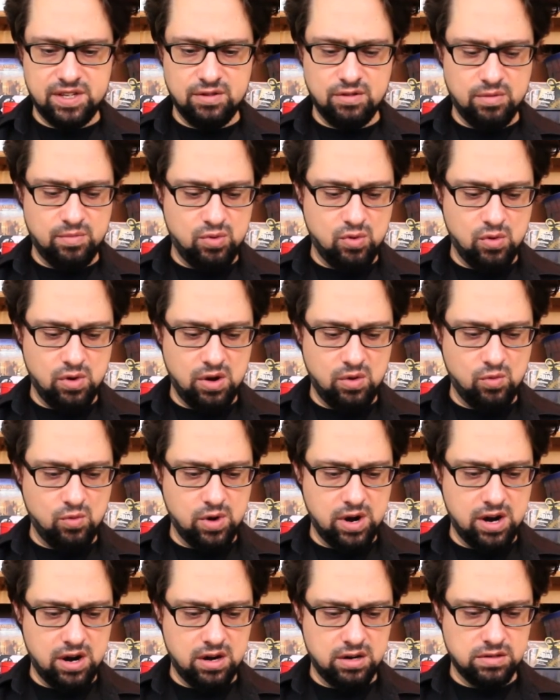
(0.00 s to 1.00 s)
to a point
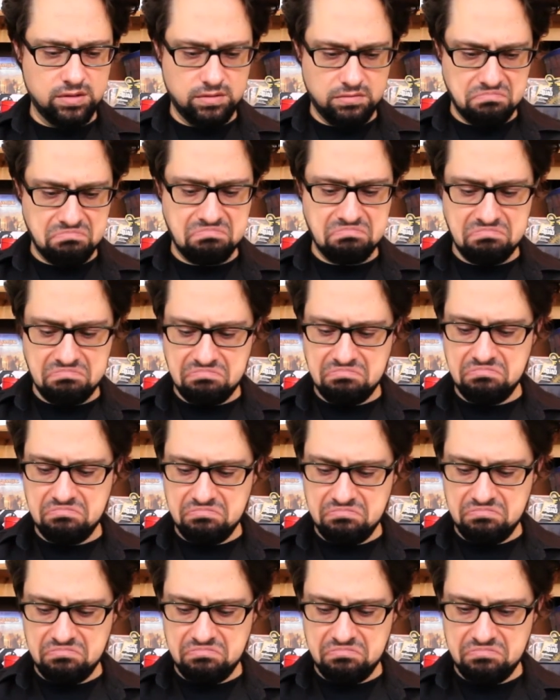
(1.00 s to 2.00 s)
where
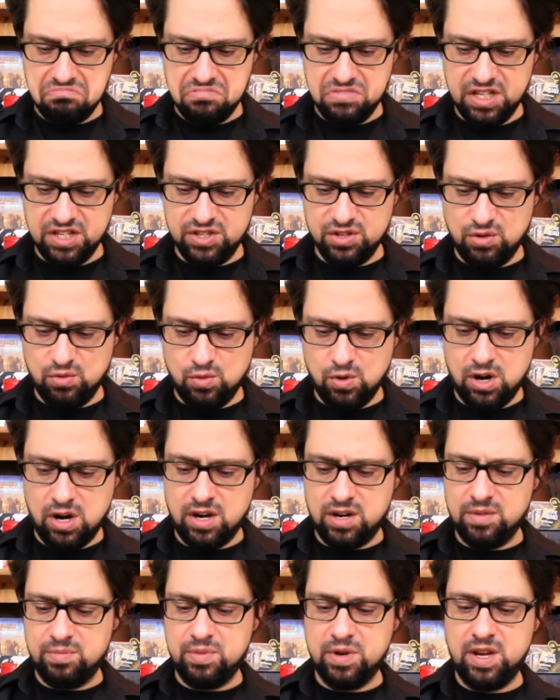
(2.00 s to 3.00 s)
this will
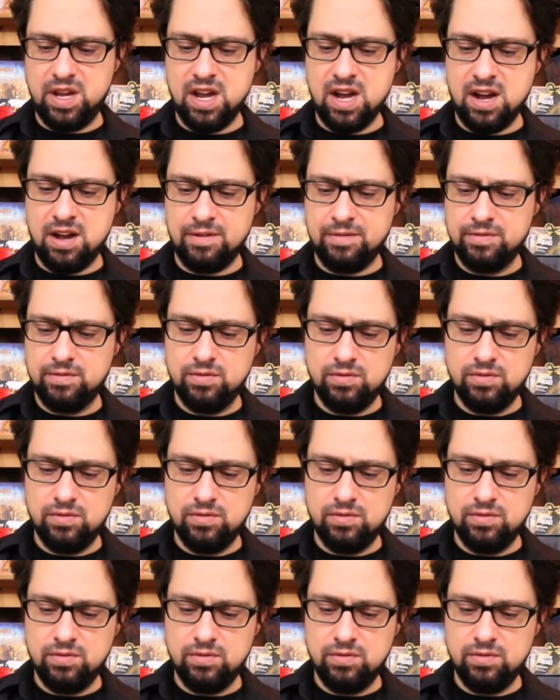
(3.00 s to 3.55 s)
work. But yeah,